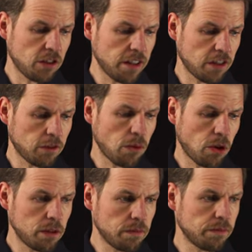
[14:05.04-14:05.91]
set
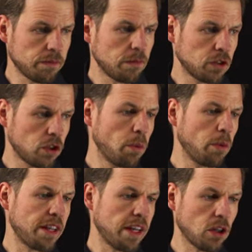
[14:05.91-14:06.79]
small. So we
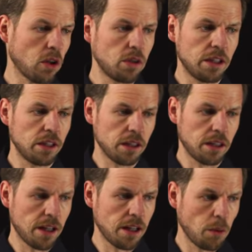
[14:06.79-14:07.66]
take only
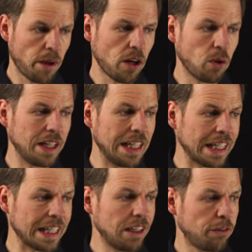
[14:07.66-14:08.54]
away only
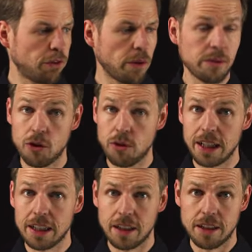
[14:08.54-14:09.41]
little from the training
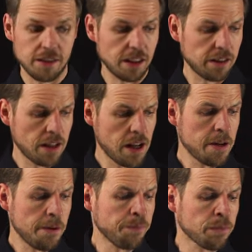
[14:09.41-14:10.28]
data set,
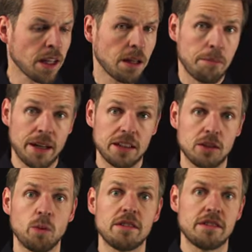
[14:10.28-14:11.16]
but
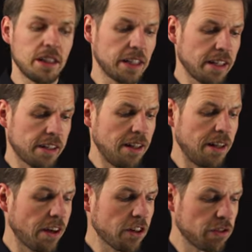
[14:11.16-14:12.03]
we still get a
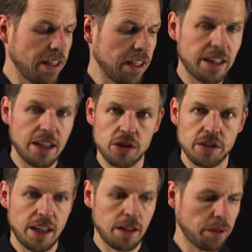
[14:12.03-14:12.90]
large validation
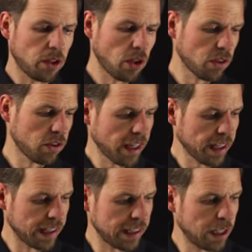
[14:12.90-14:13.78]
set because
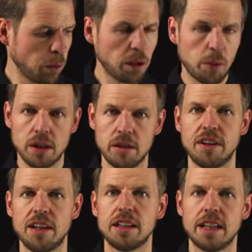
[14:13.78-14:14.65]
cyclically we will
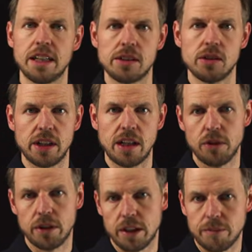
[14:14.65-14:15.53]
validate on everything.